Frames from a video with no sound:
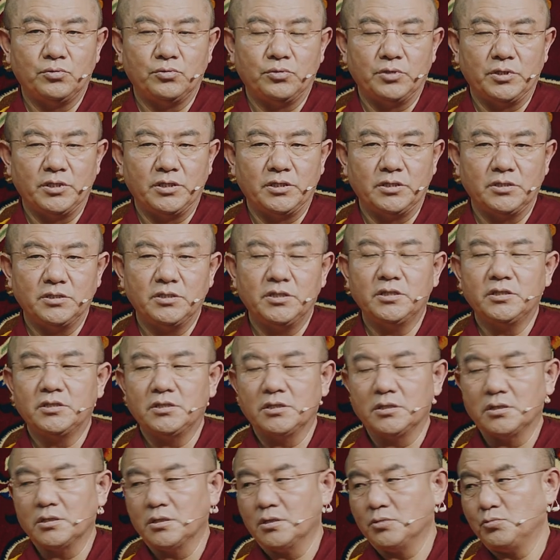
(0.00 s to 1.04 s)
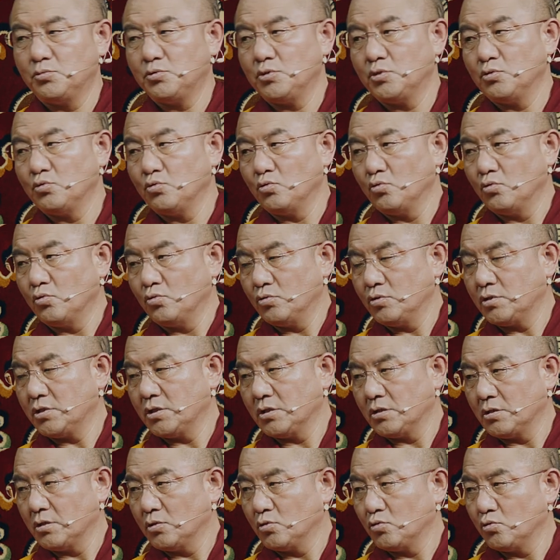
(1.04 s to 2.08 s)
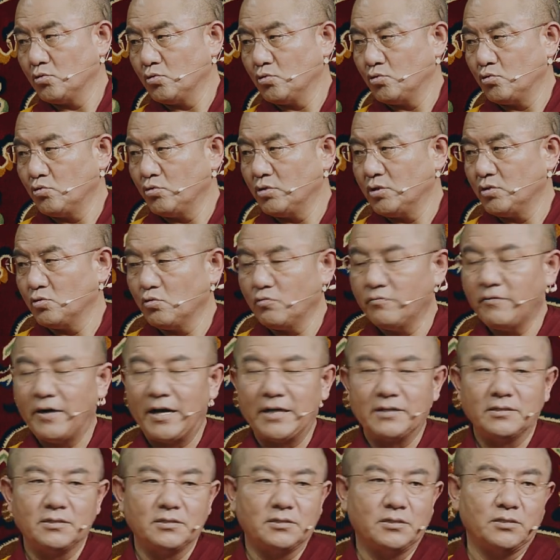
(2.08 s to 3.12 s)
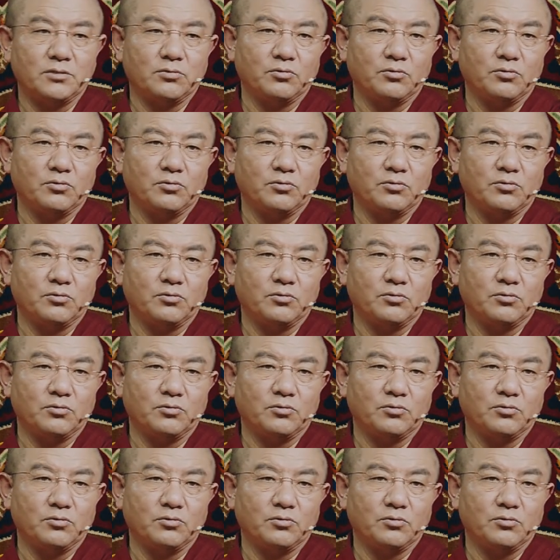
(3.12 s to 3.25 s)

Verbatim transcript: and using such ways to accumulate merits.